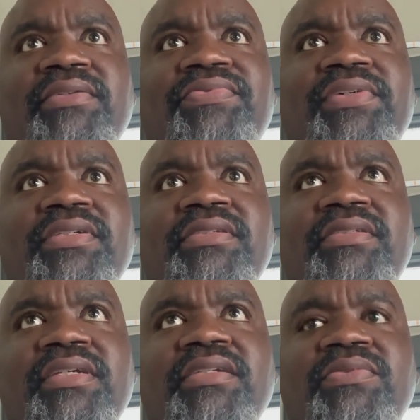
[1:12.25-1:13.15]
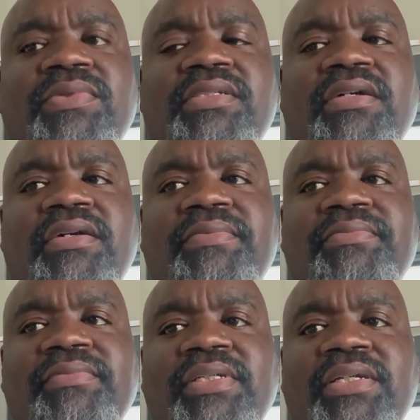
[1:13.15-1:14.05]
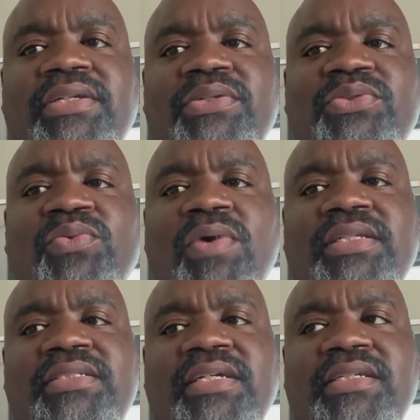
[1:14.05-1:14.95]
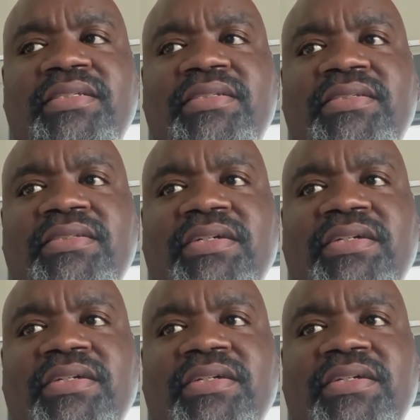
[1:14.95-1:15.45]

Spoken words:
The first test was you do one test,